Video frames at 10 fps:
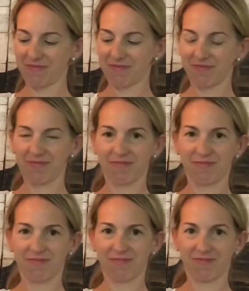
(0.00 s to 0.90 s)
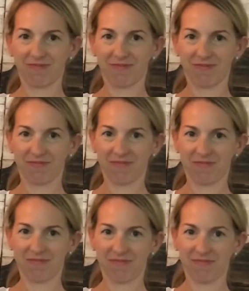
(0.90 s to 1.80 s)

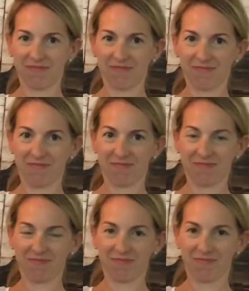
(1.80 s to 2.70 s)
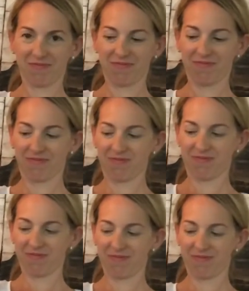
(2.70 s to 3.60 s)

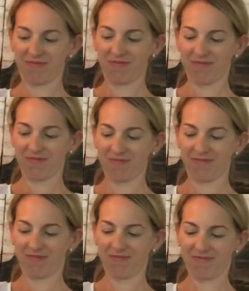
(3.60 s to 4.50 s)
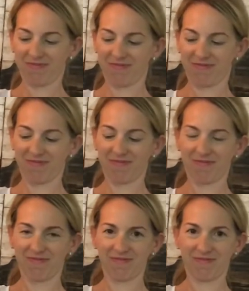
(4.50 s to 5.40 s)

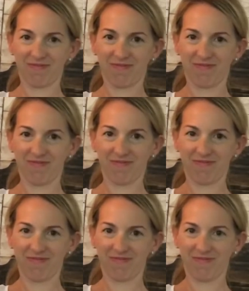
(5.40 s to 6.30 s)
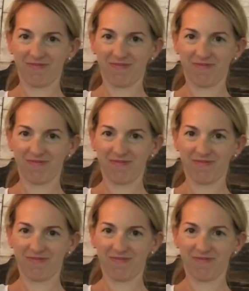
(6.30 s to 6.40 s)
(not speaking)